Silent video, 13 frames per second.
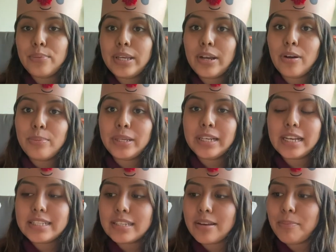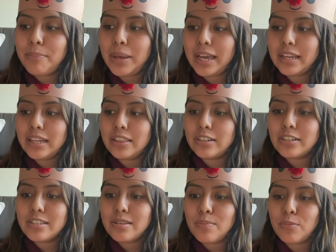We hope you guys come back and
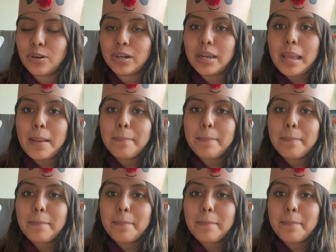learn some more.